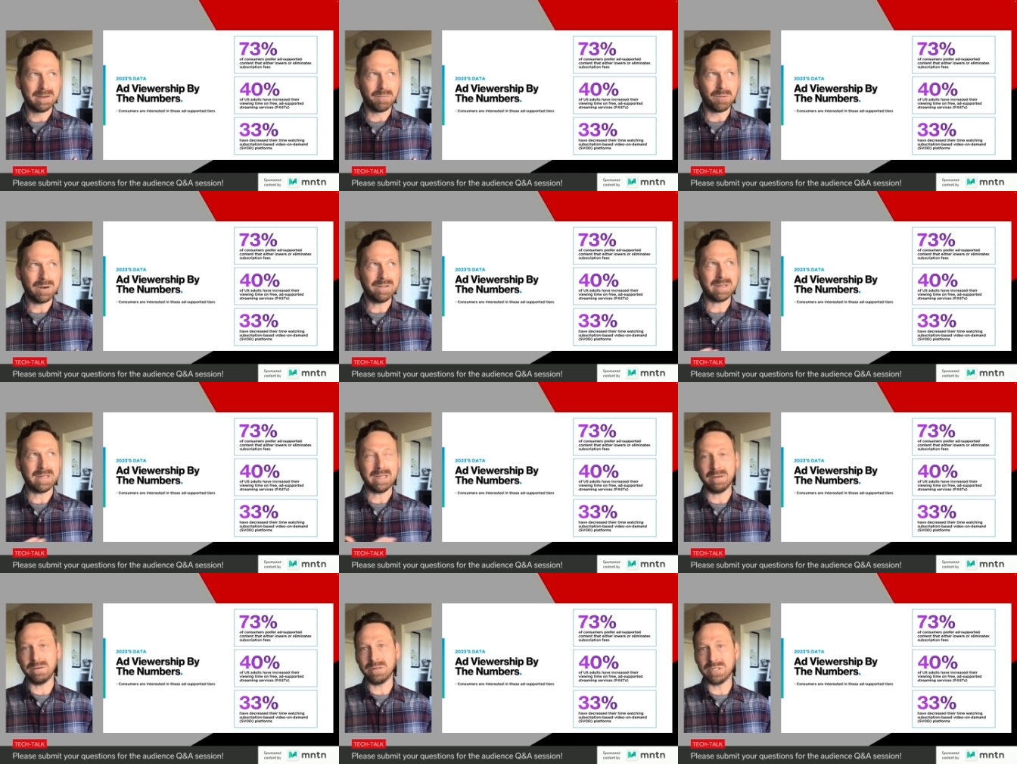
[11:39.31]
one of the
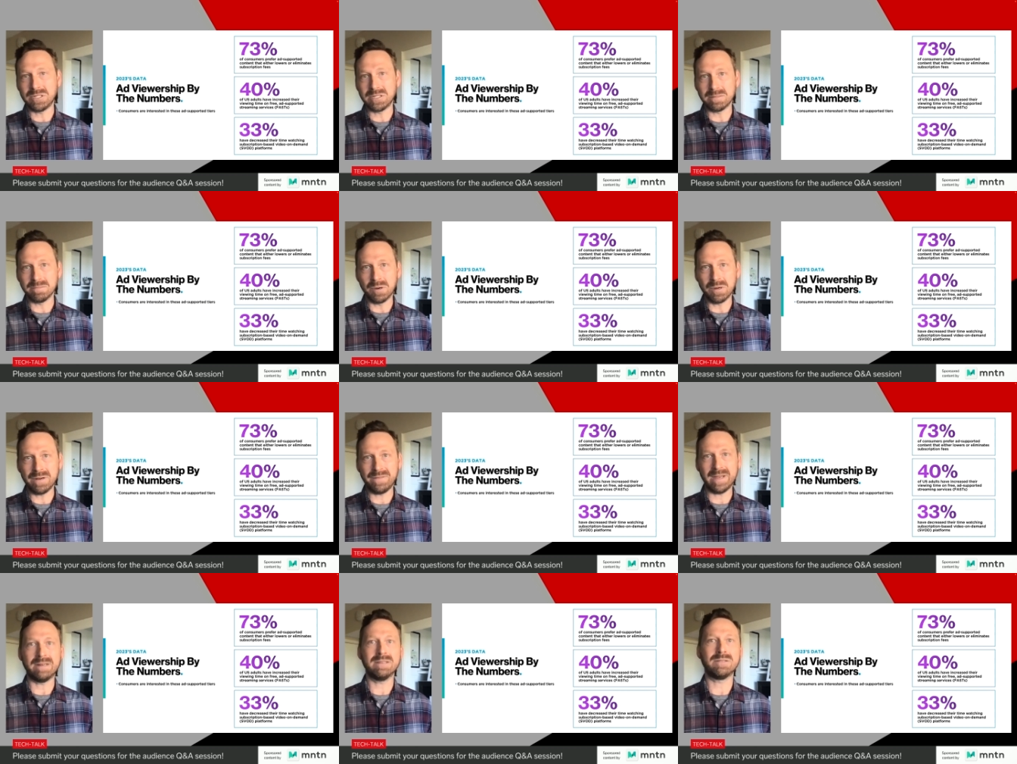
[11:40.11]
huge
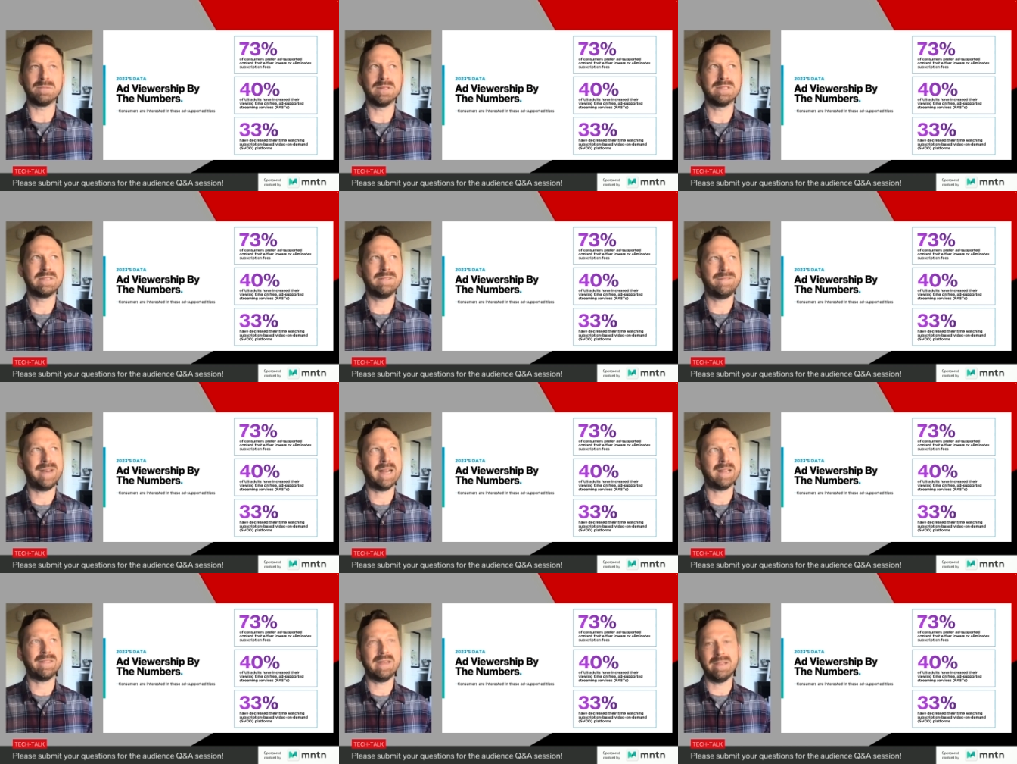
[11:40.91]
motivators was the
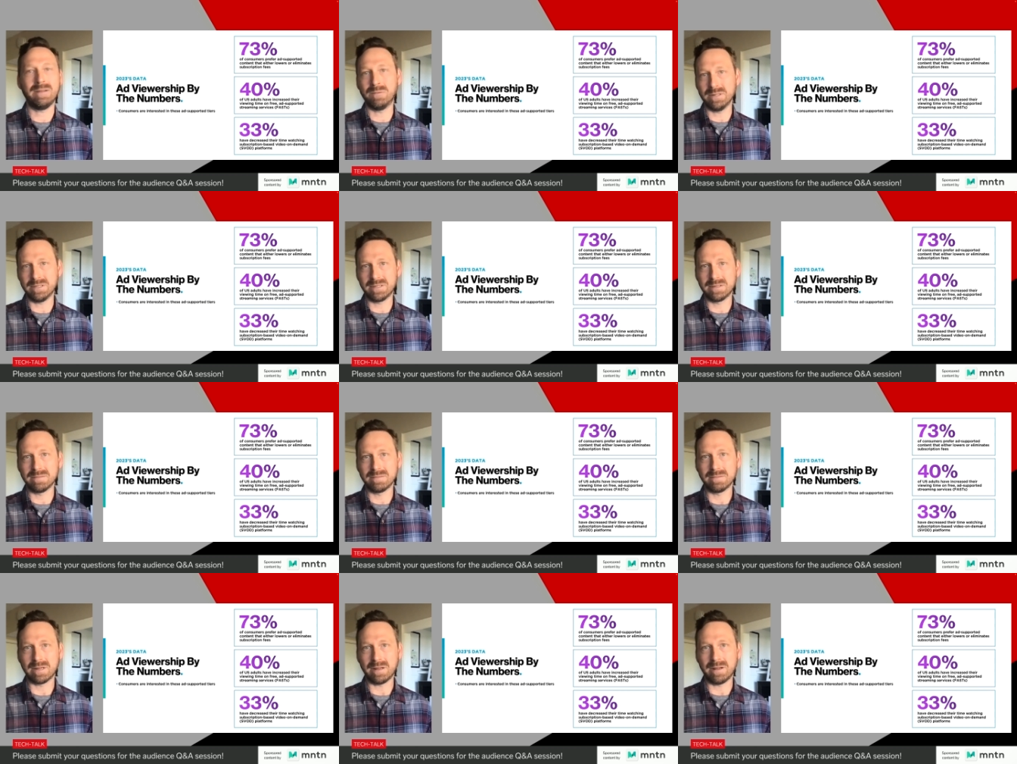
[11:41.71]
fact that it was
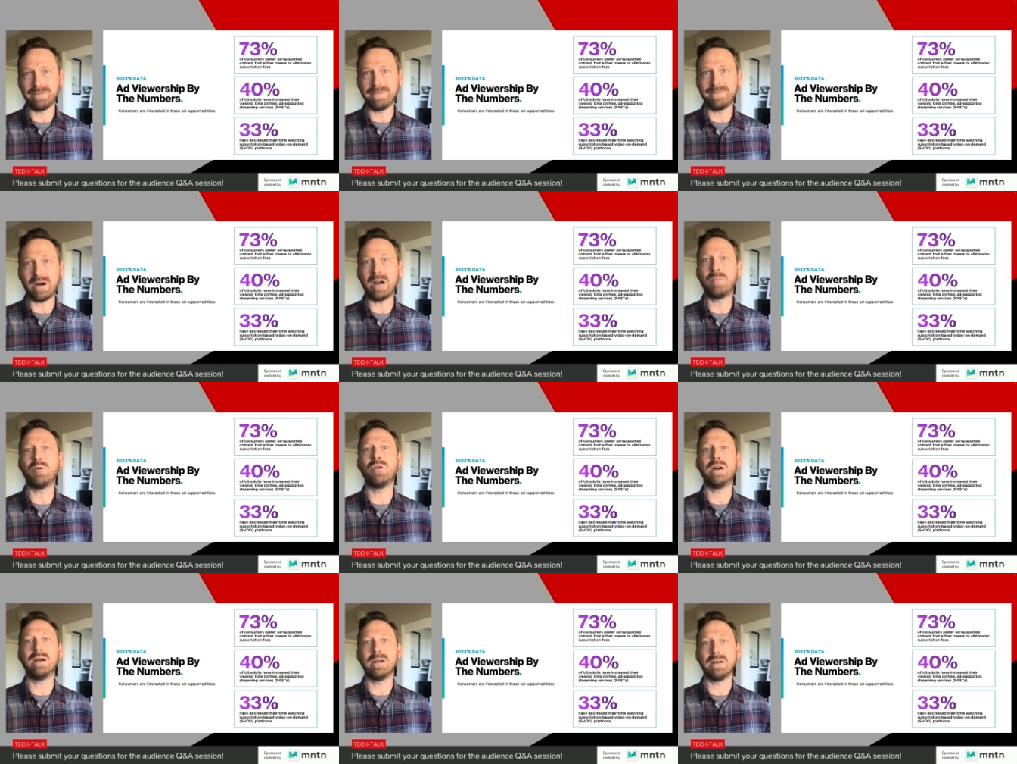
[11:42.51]
far
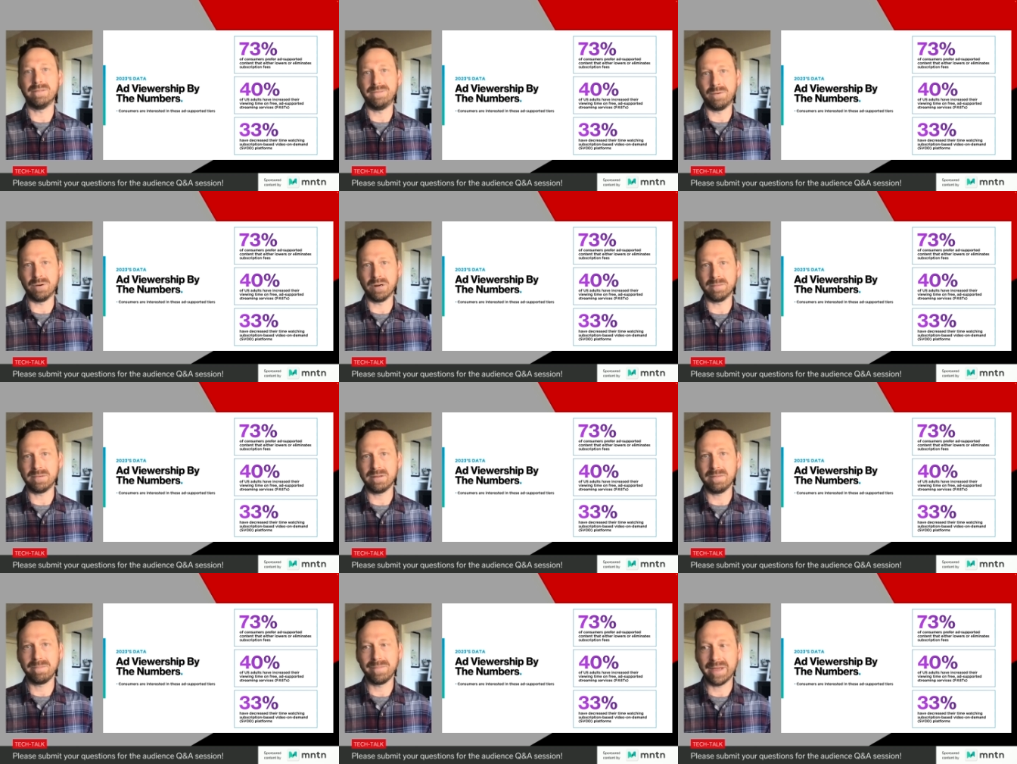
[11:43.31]
more
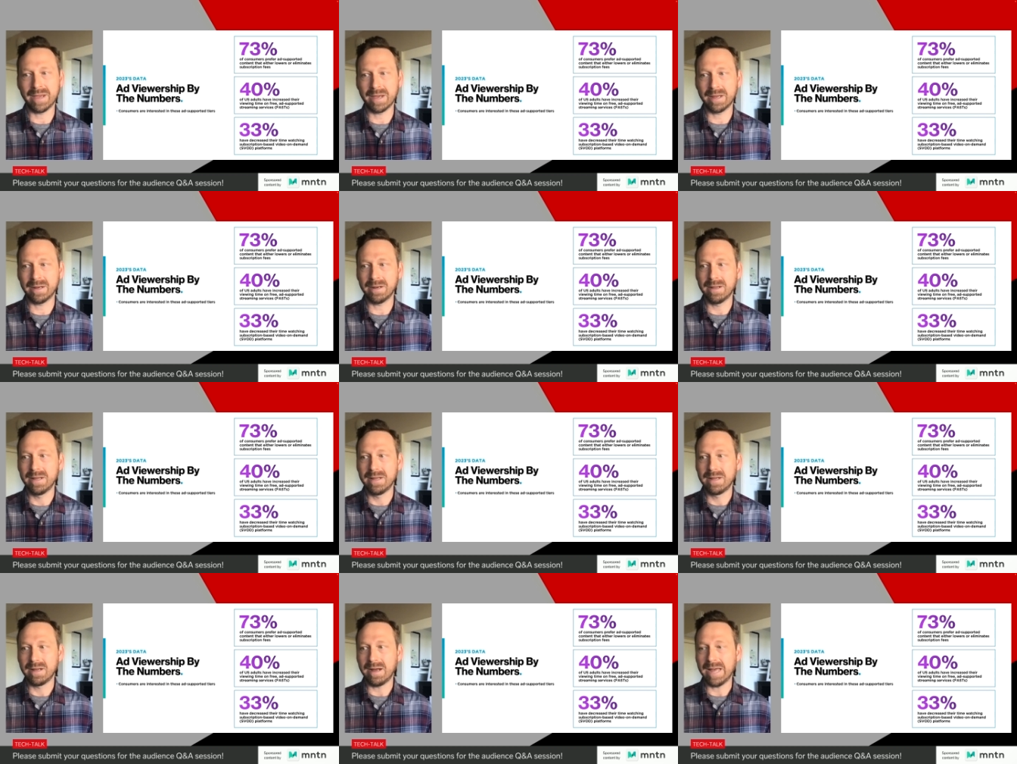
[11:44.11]
affordable than
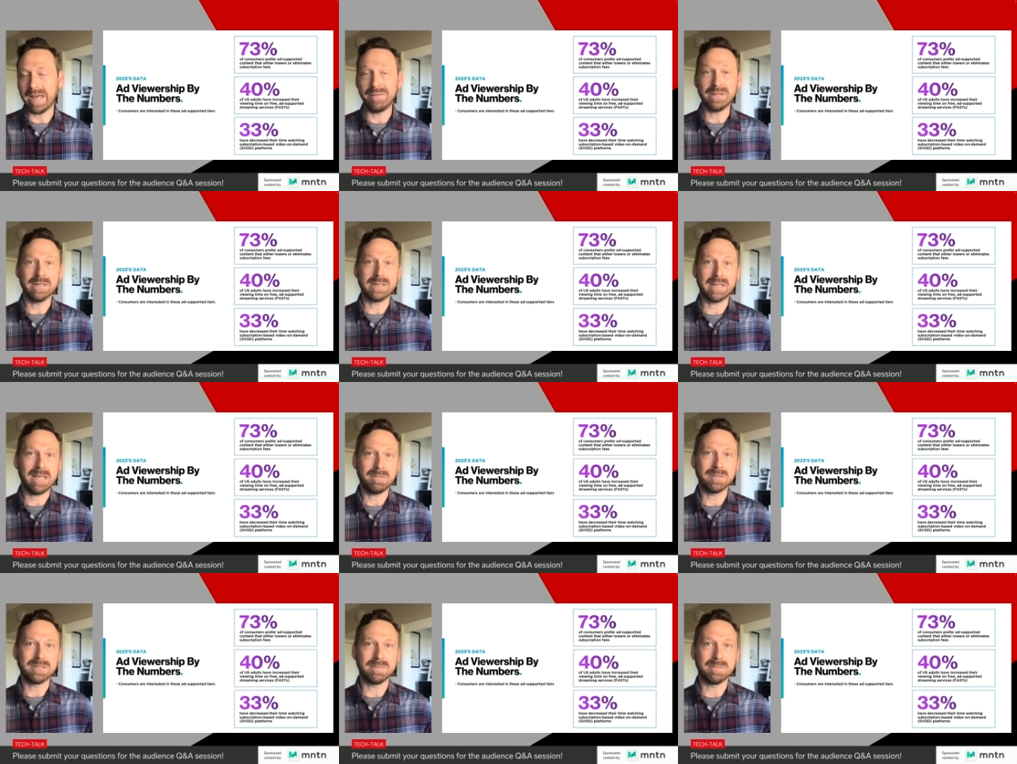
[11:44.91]
having a
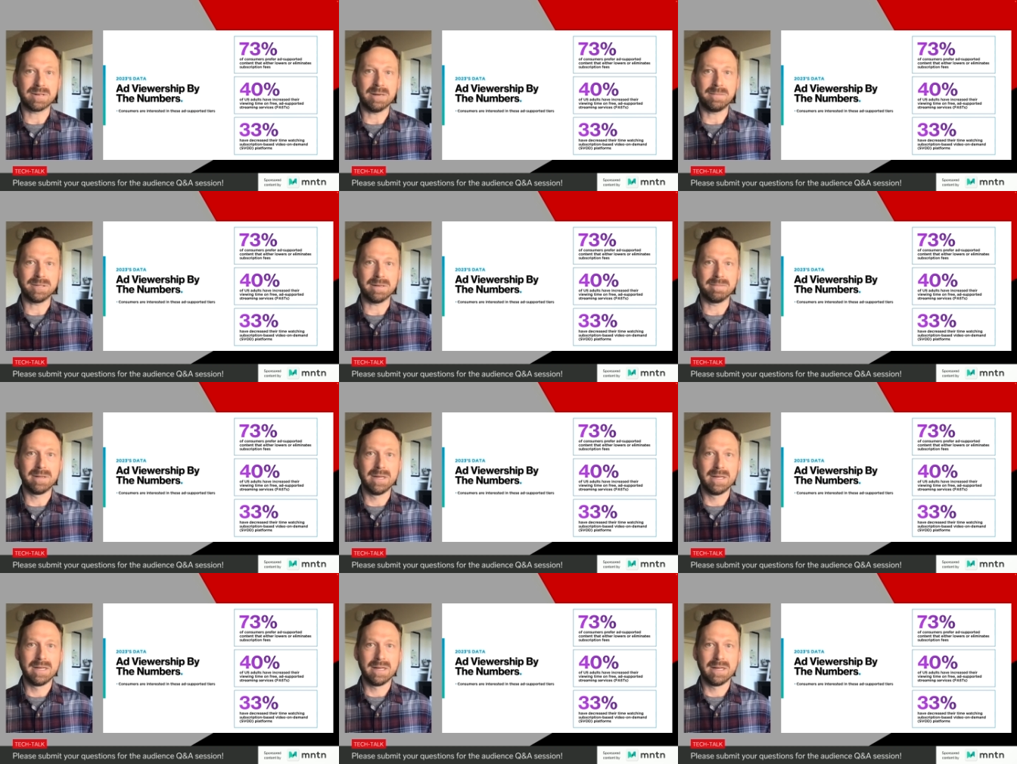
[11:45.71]
cable subscription.